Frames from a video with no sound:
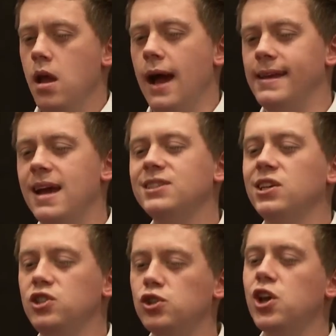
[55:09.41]
I guess I
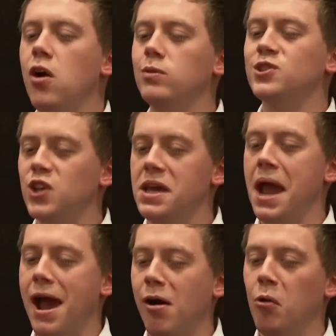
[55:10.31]
just can't see
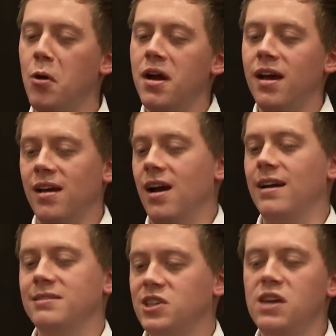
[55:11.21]
how
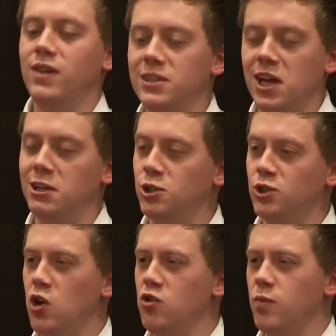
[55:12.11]
TV stations
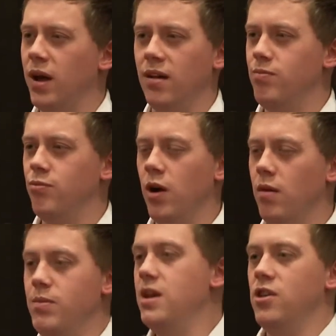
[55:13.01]
owned by
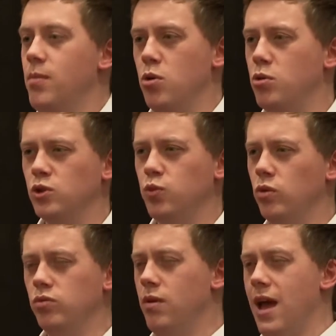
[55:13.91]
media moguls
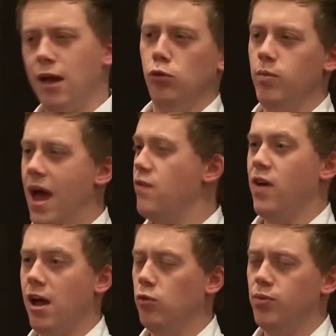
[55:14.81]
will help ever
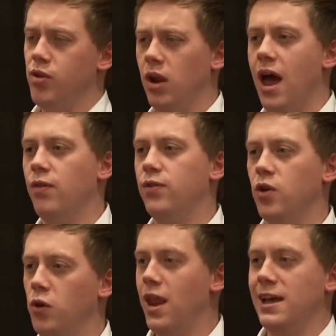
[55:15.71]
help the left
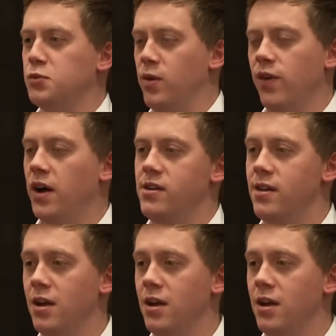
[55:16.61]
unless we find